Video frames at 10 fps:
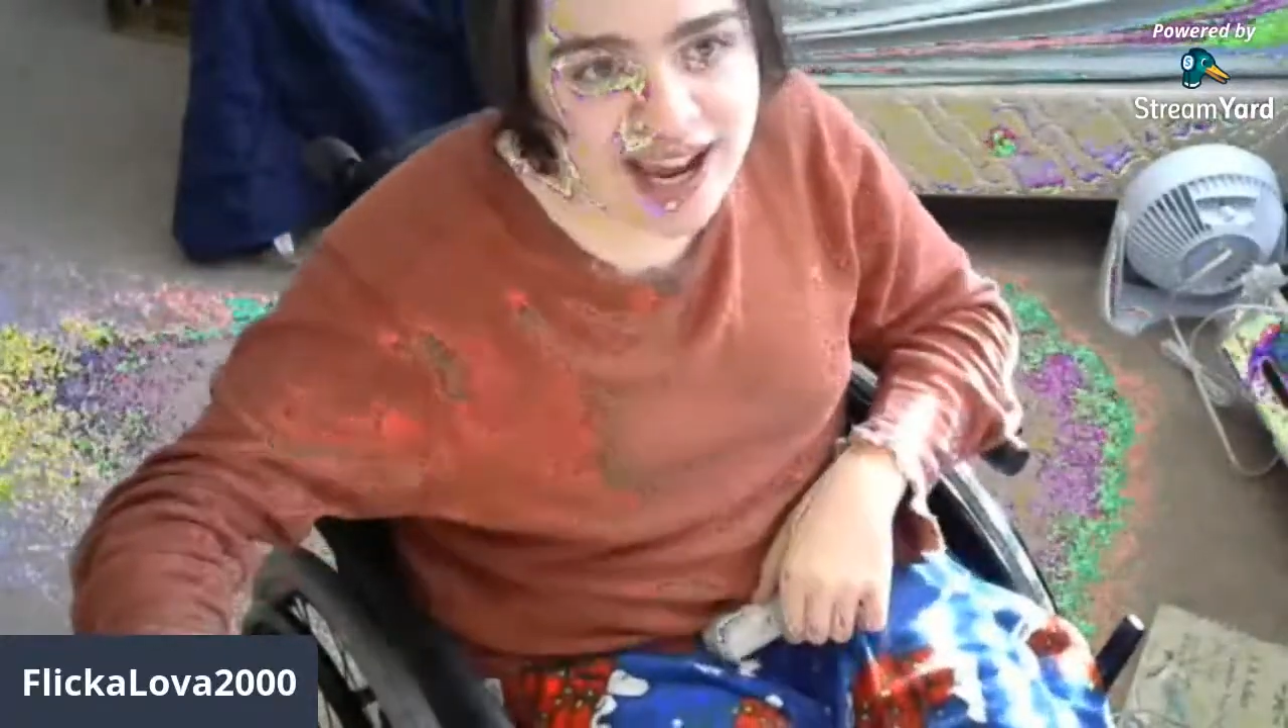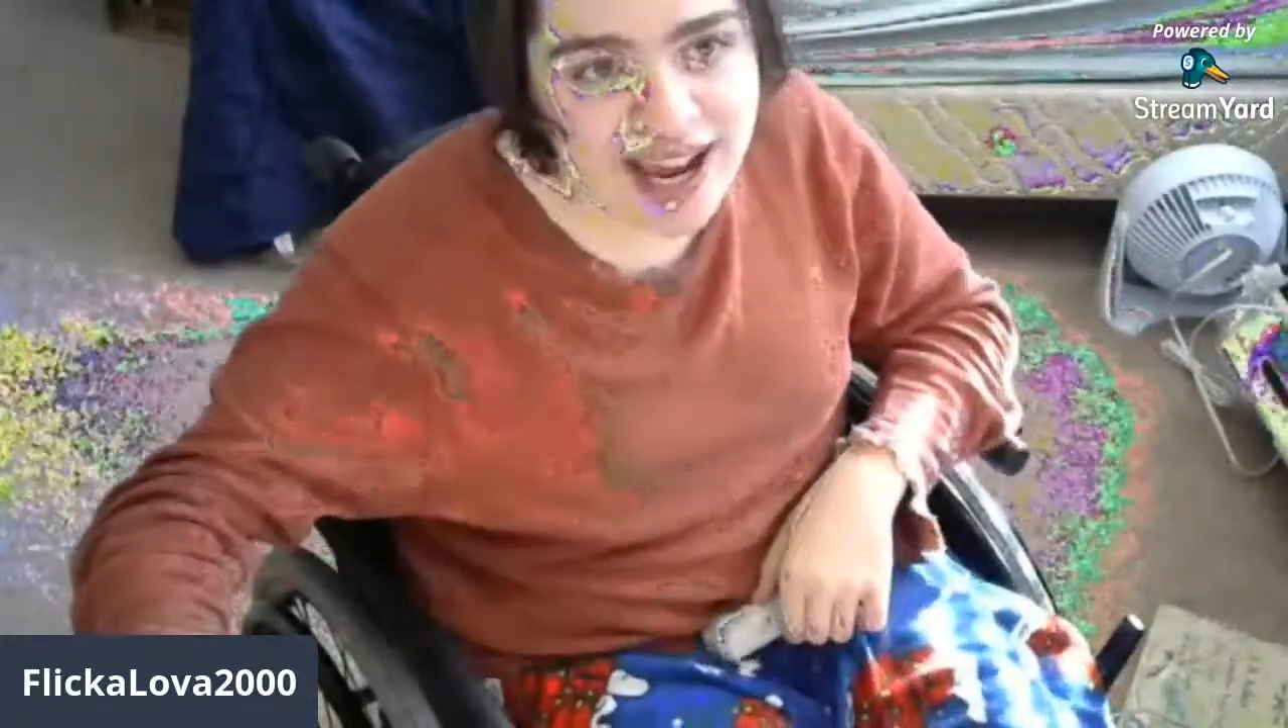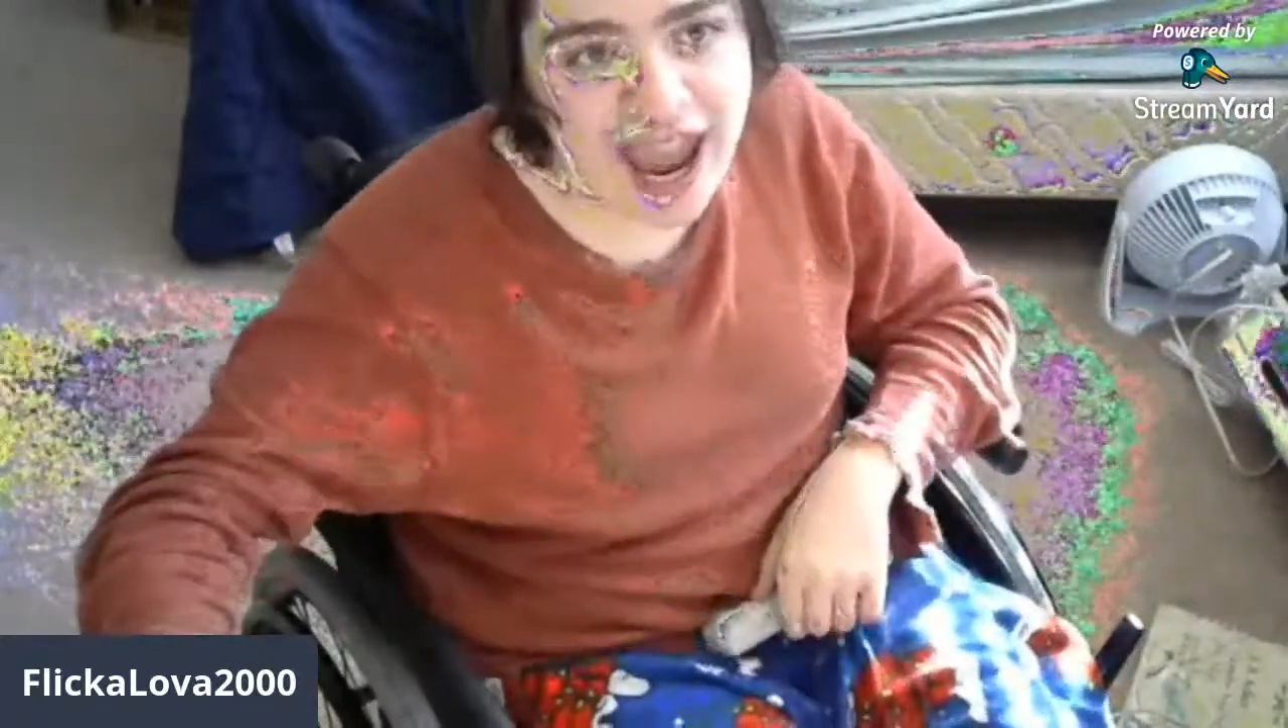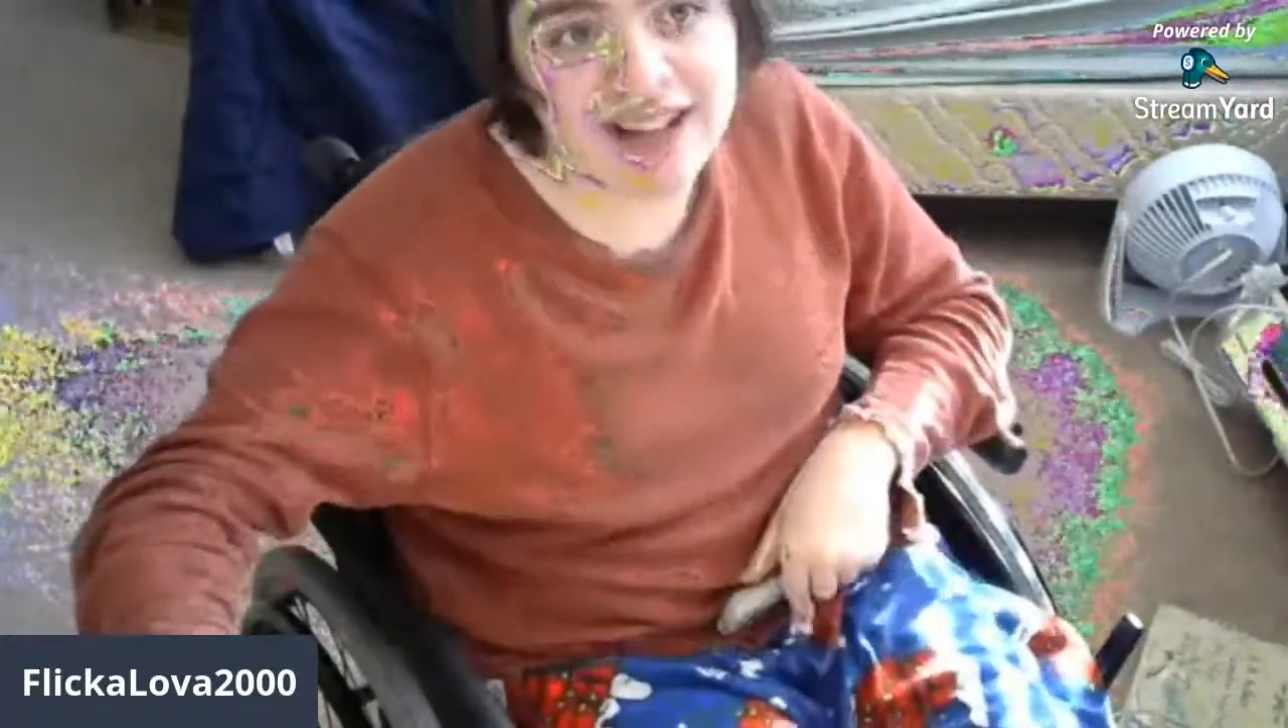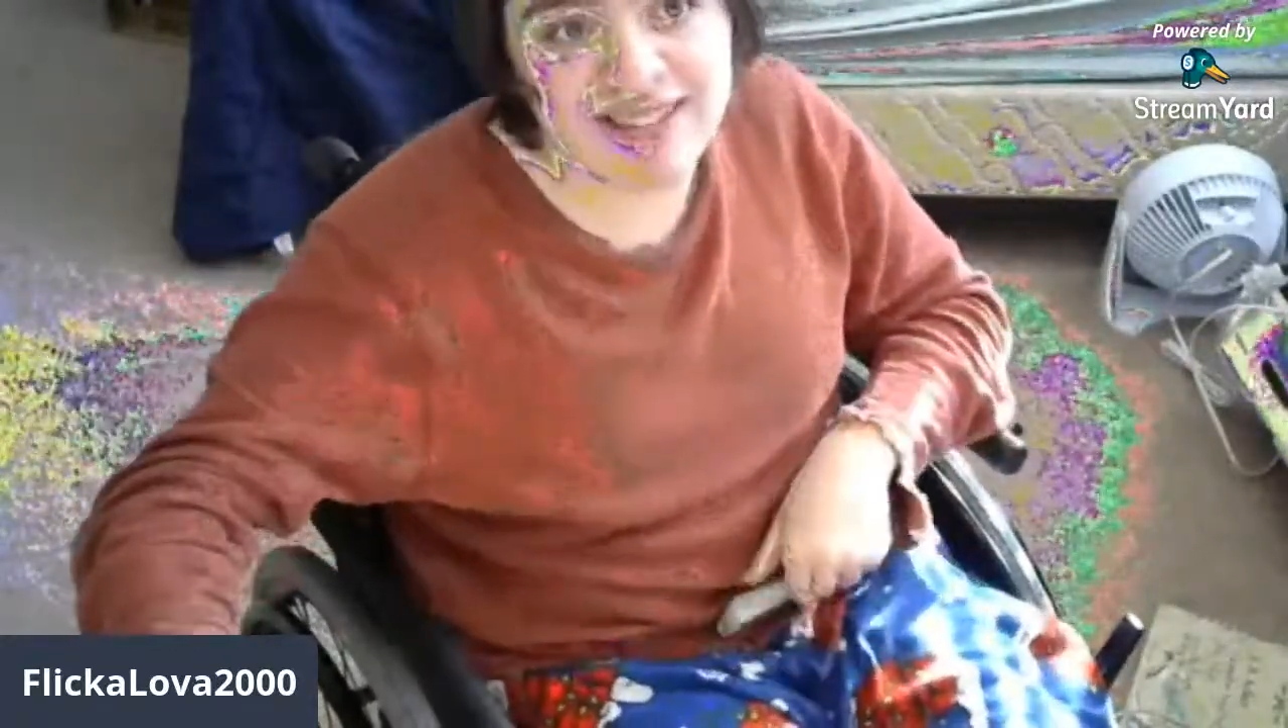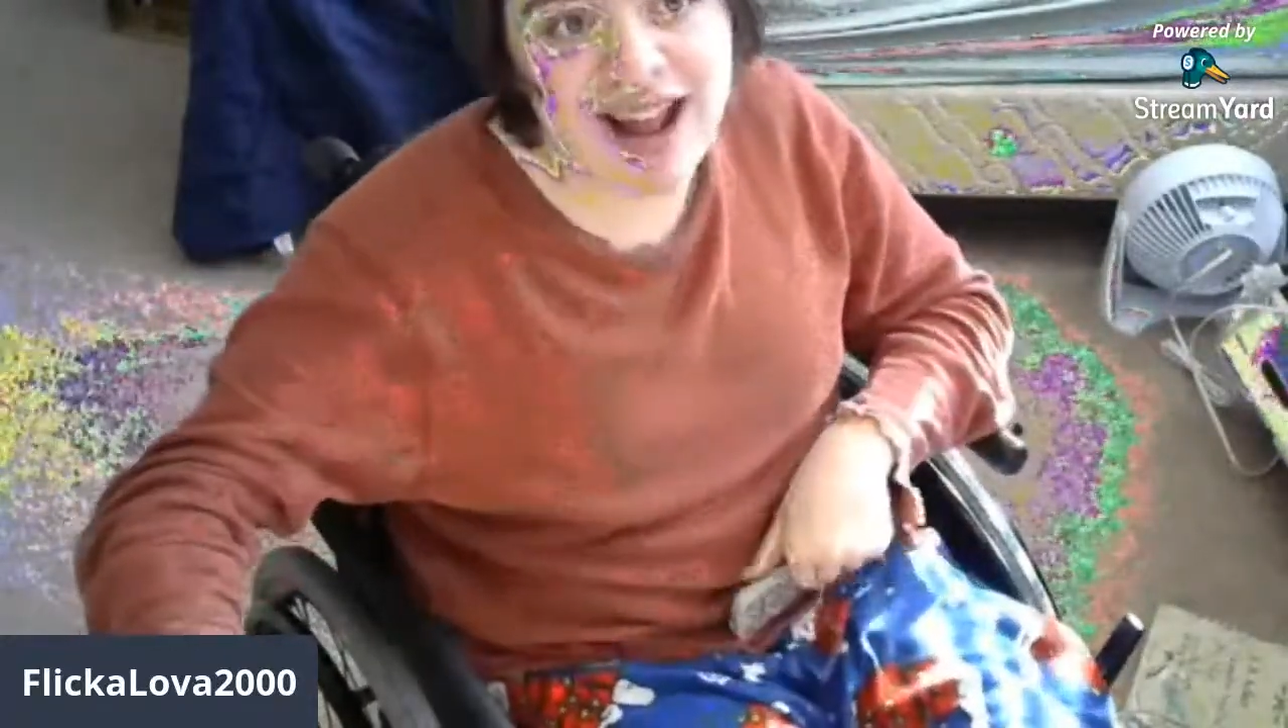yet at